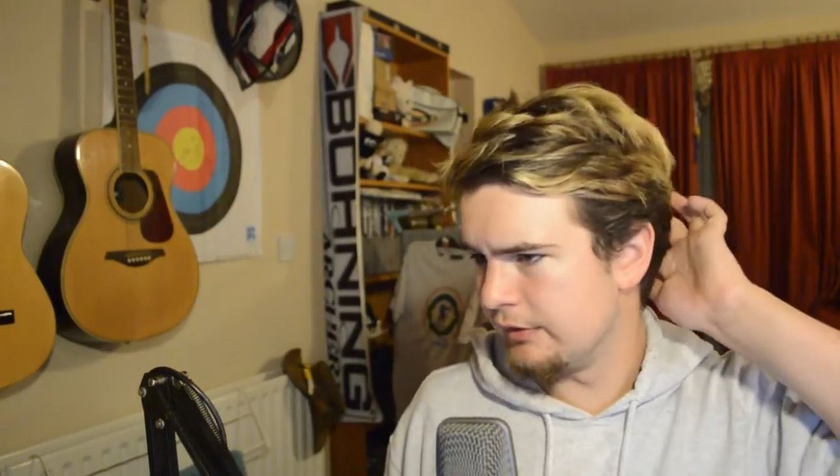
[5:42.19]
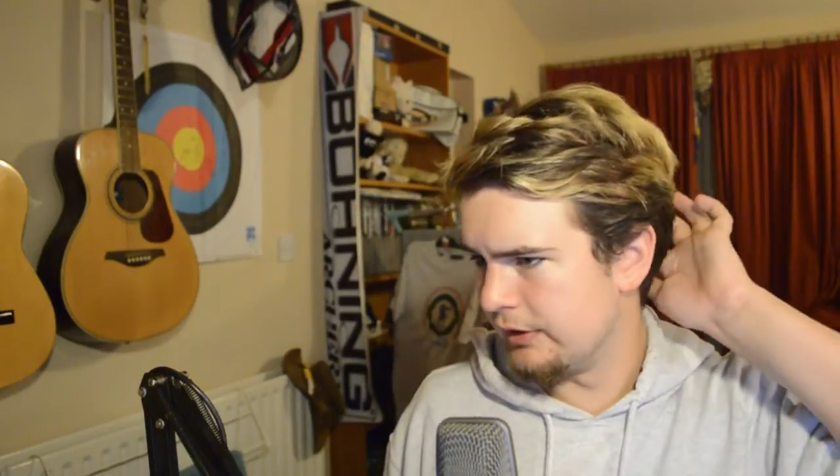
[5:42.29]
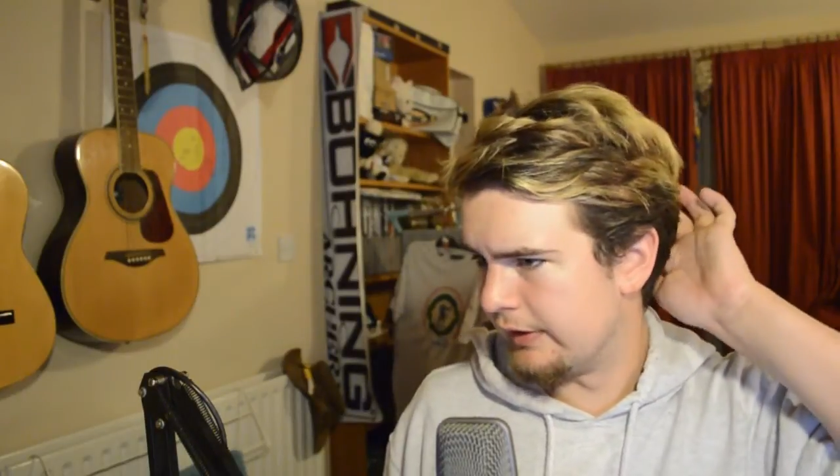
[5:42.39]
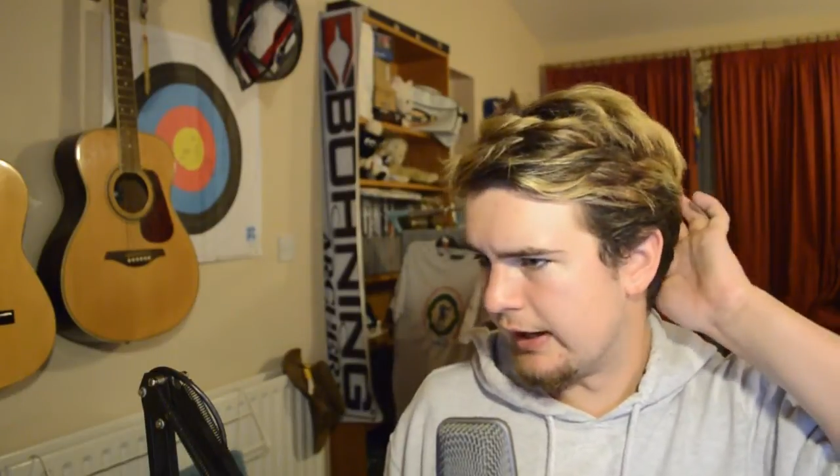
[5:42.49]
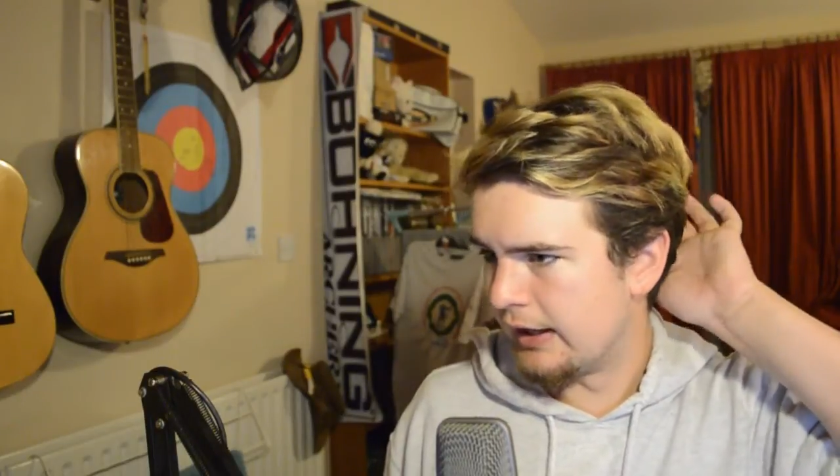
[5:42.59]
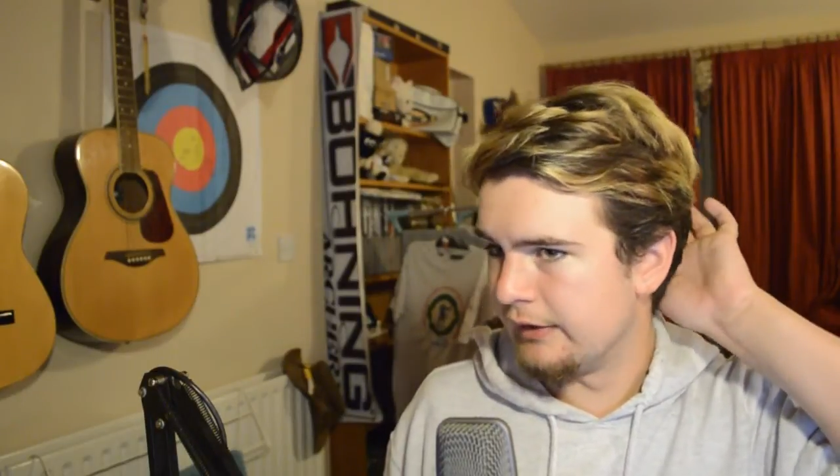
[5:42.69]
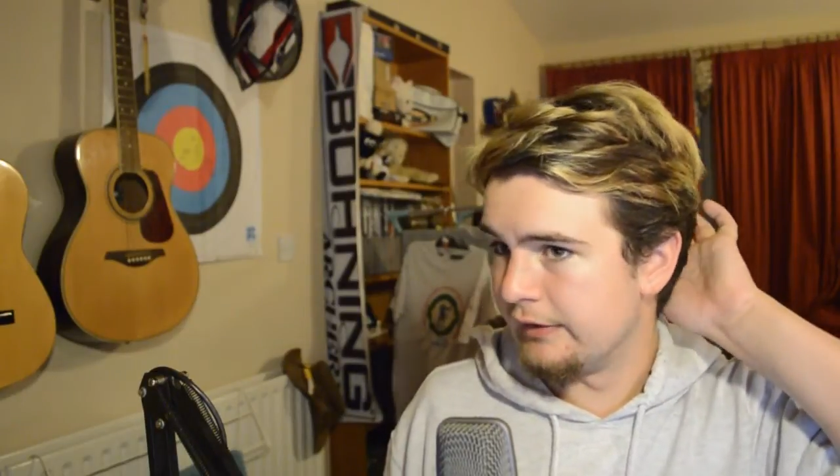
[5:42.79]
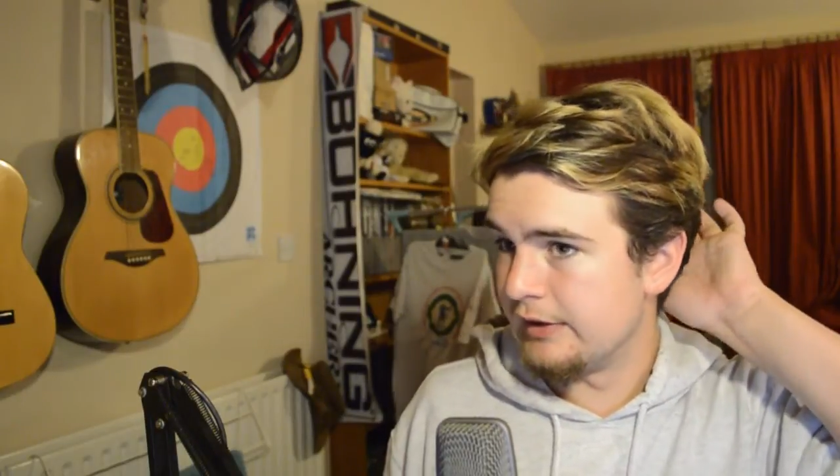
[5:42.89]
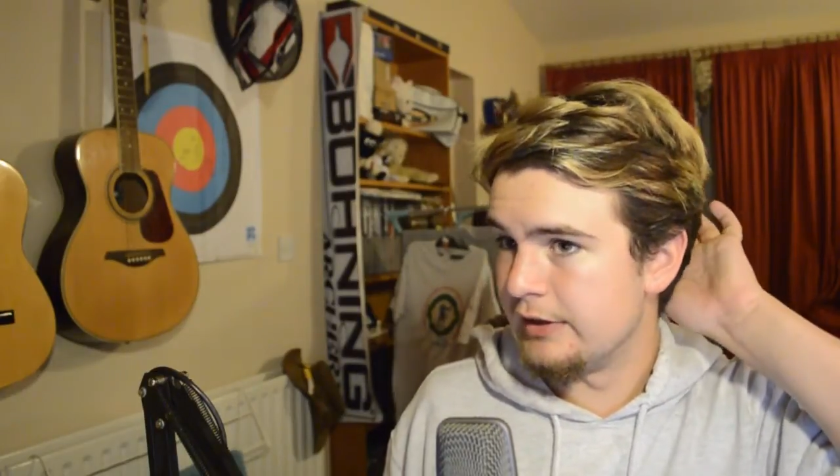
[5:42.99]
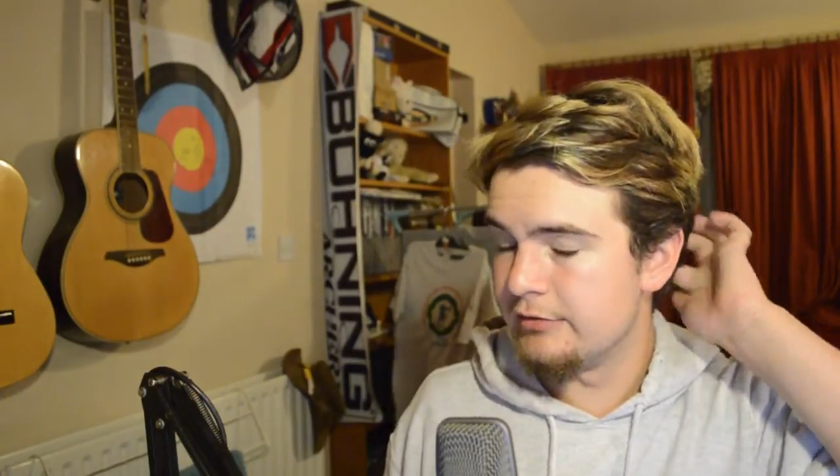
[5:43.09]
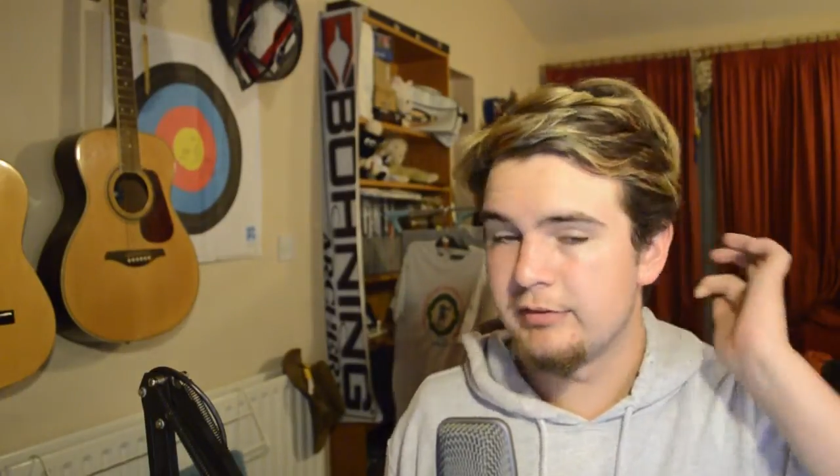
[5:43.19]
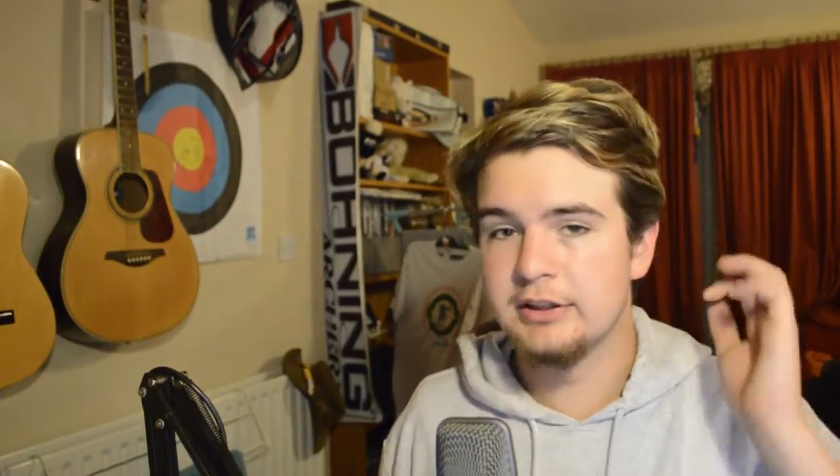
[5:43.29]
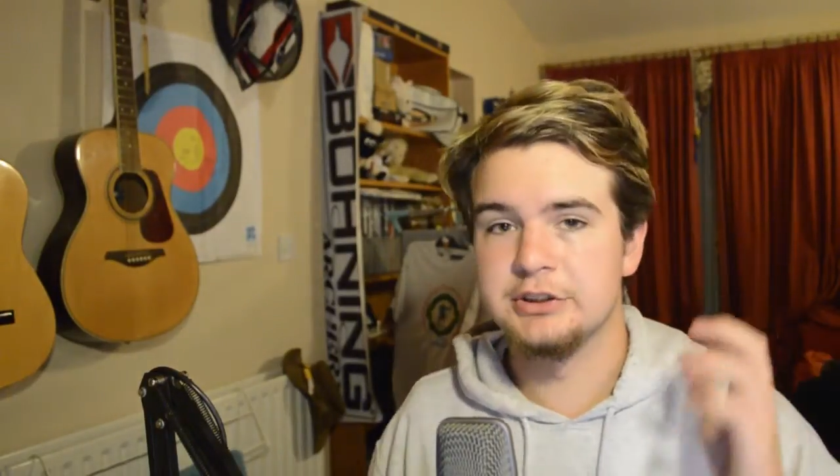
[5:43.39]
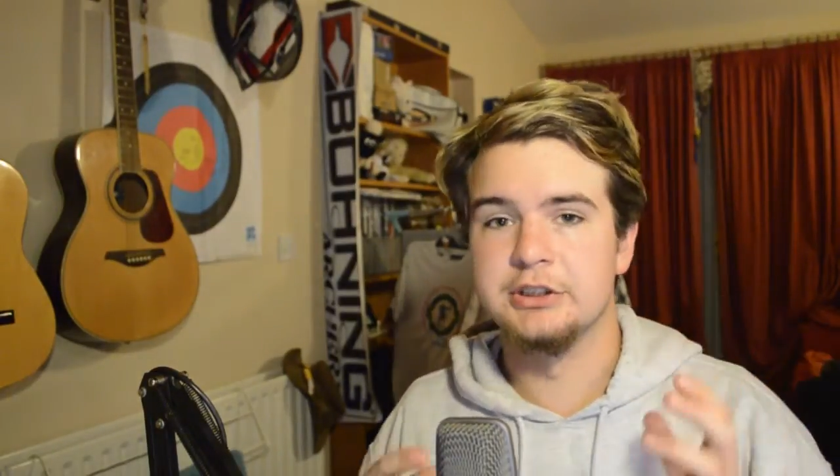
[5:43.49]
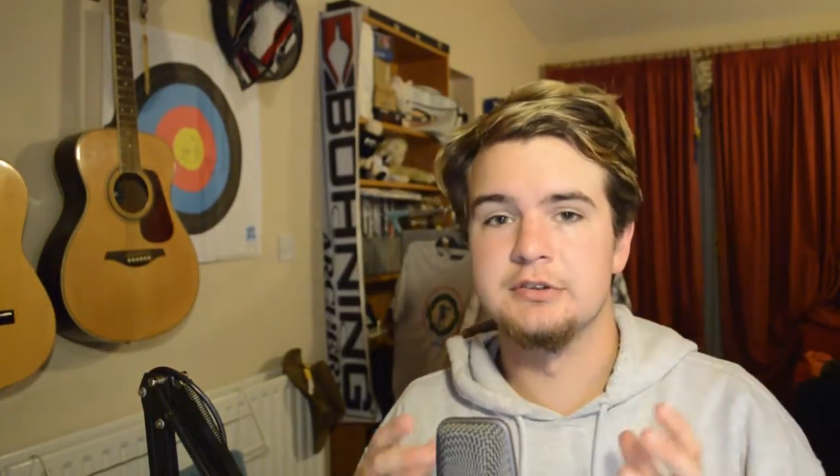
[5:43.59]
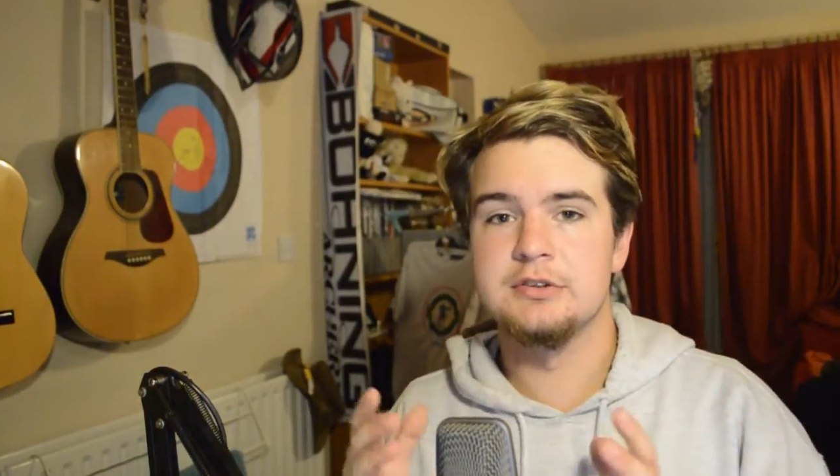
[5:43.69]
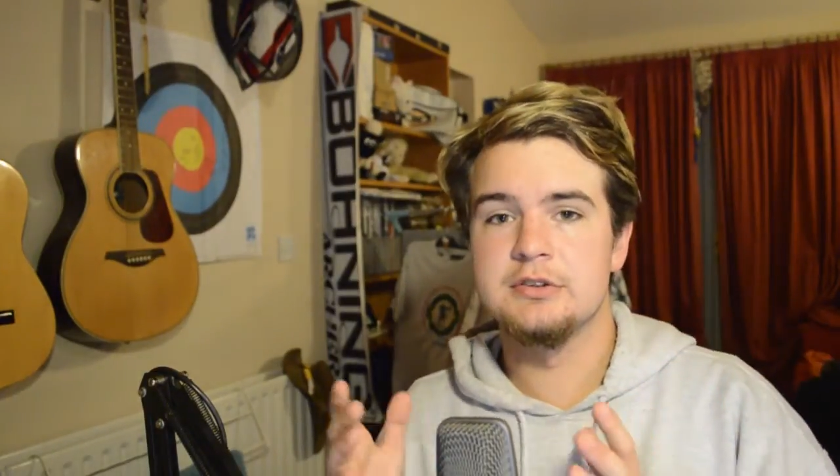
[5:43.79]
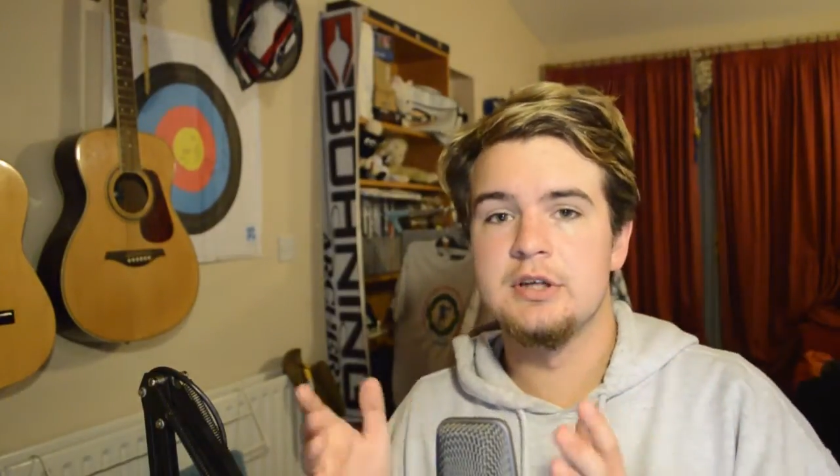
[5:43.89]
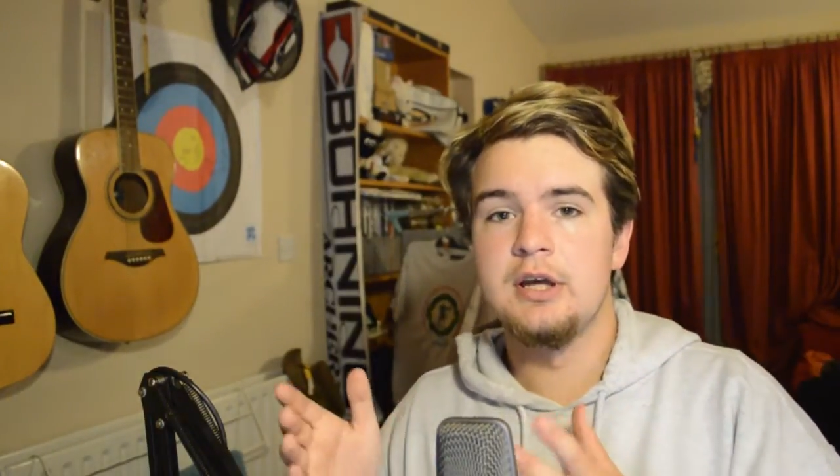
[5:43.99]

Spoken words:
that the Fletchings